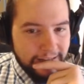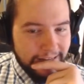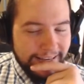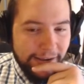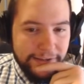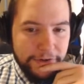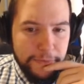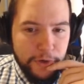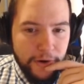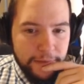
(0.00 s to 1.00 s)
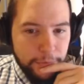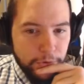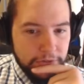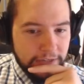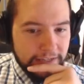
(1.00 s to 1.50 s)
Now, it could be quite
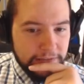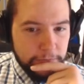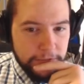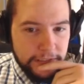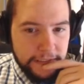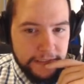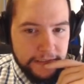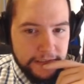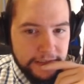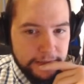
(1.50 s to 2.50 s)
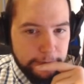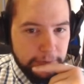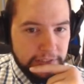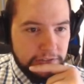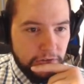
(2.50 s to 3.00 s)
important to get some resilience, but
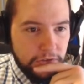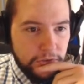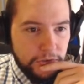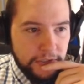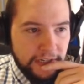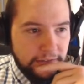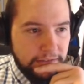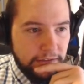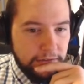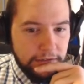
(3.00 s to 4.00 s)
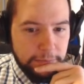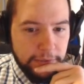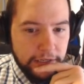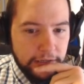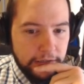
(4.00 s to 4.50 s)
it's not too good else. So I'm going to
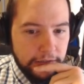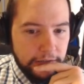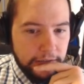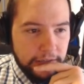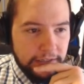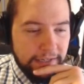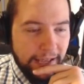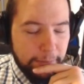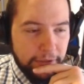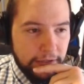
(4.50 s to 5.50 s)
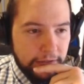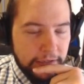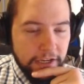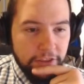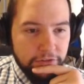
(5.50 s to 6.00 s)
pick Lamia.
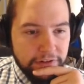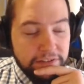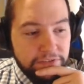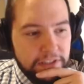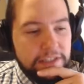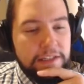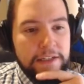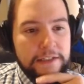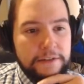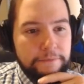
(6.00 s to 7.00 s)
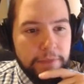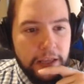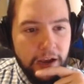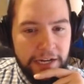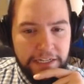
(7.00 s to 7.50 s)
And the reason for this is
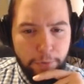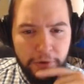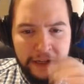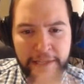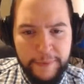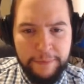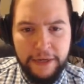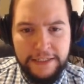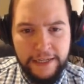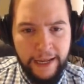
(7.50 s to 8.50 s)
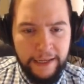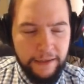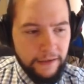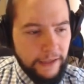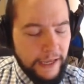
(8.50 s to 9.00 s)
I don't want him in my deck
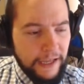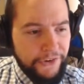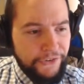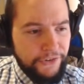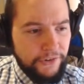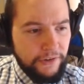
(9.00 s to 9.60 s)
and